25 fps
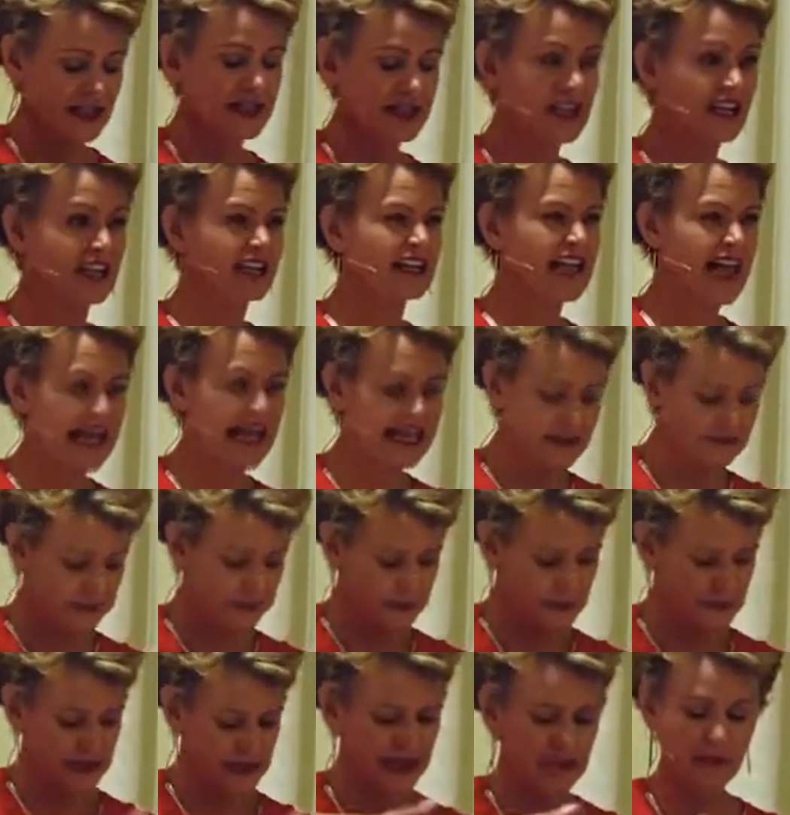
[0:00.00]
to kind of
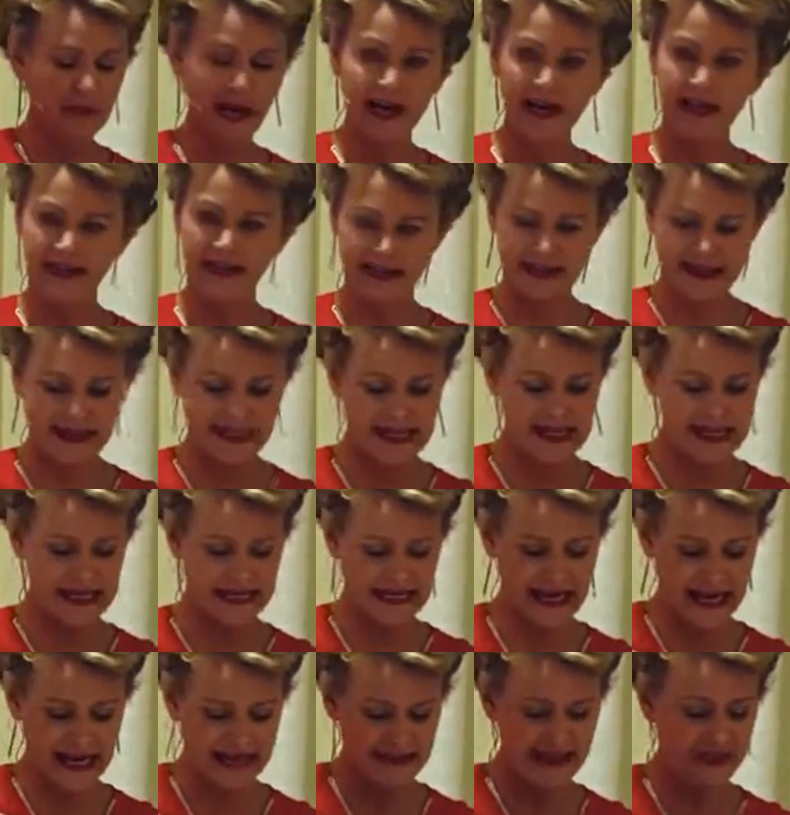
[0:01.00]
pre-write and
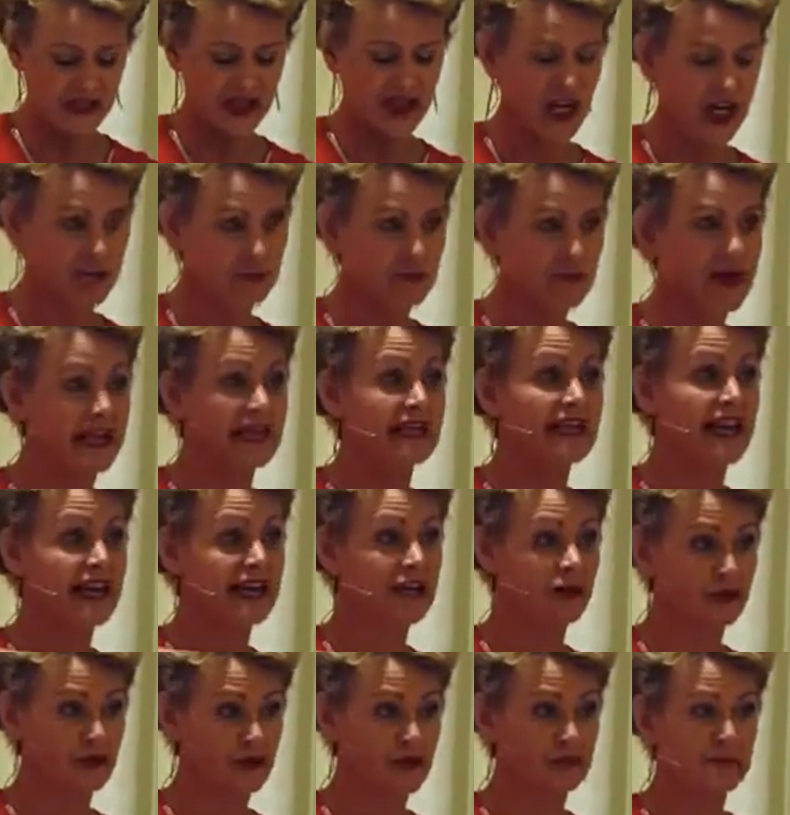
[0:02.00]
think, and then generate
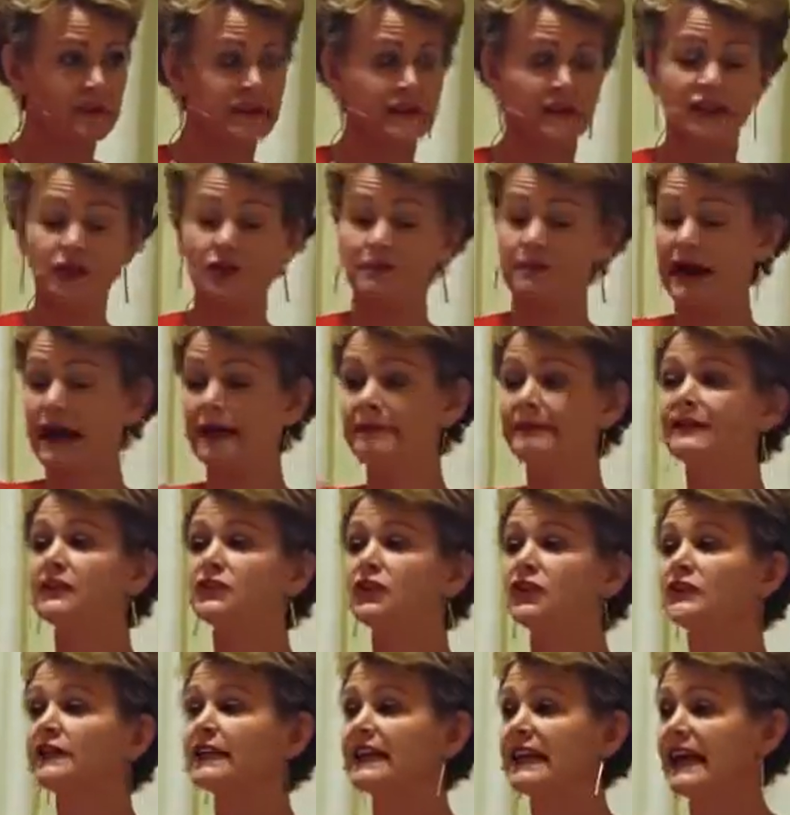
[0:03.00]
a group. So you're probably
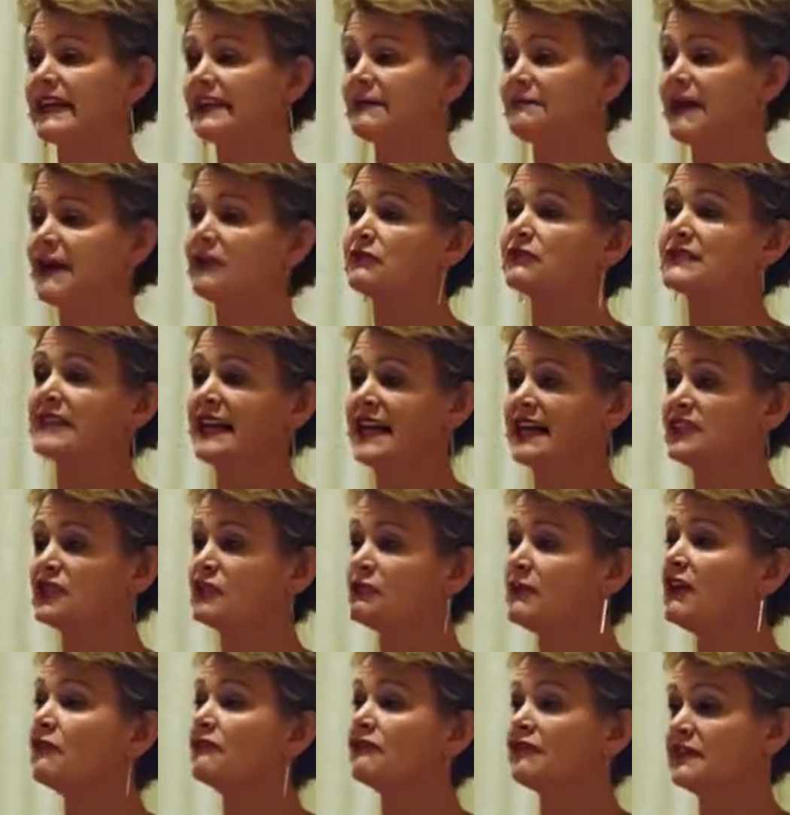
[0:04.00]
looking at about 10,
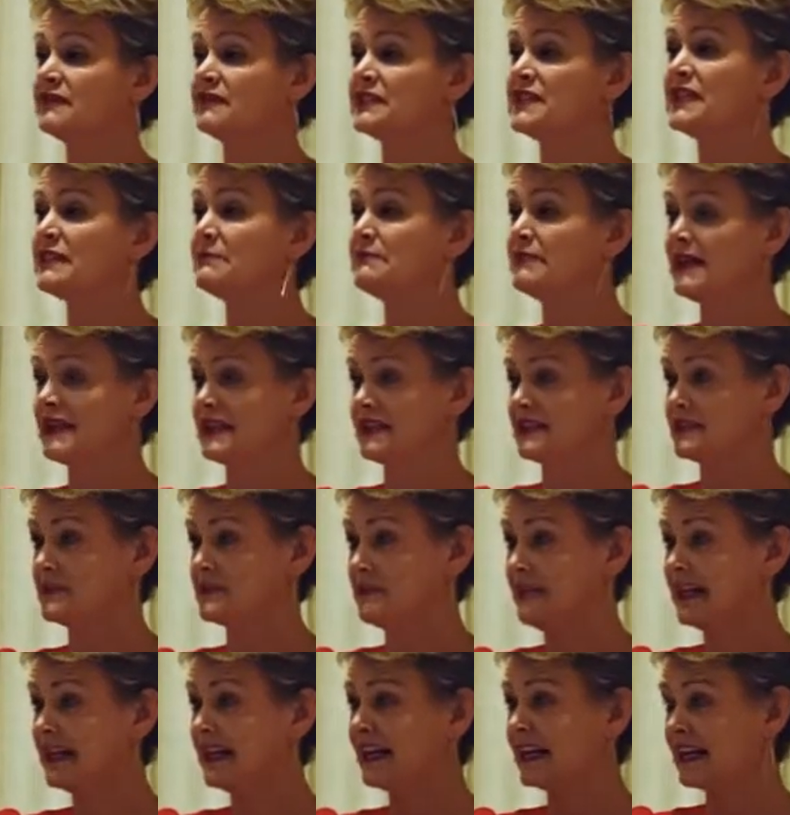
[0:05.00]
12, 15 minutes,
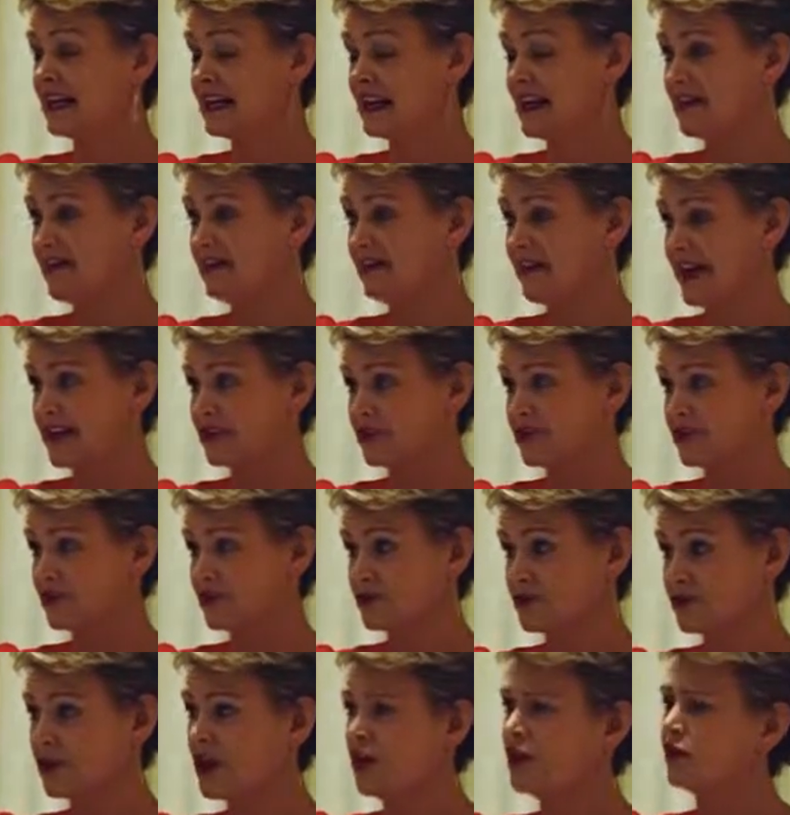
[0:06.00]
depending on how fast or
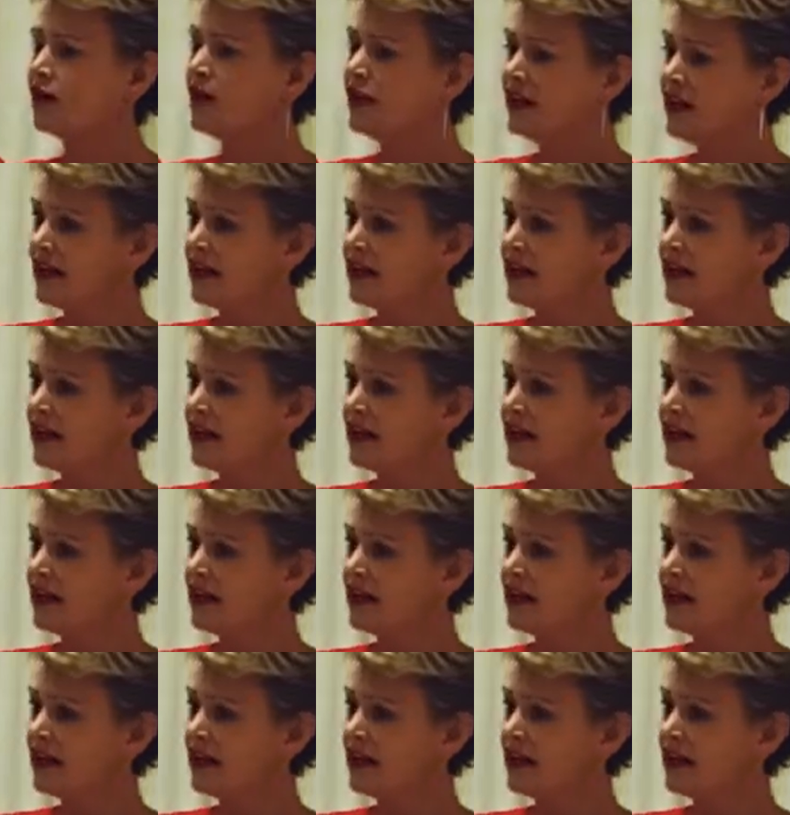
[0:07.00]
slow.